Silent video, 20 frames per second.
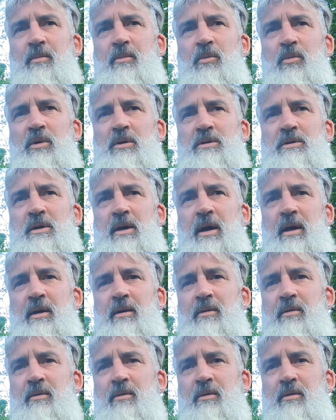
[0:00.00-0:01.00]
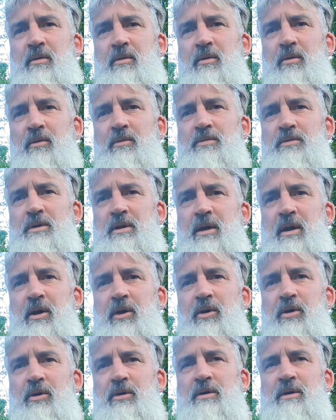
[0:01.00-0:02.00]
which then obviously I
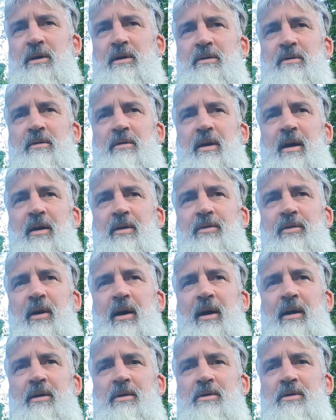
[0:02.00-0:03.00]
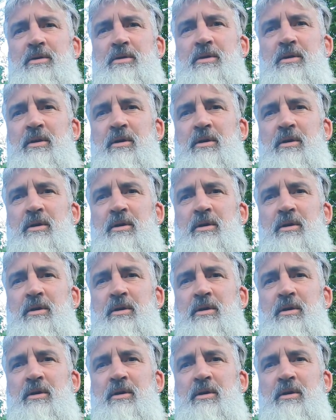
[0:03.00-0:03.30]
hooked into that tench,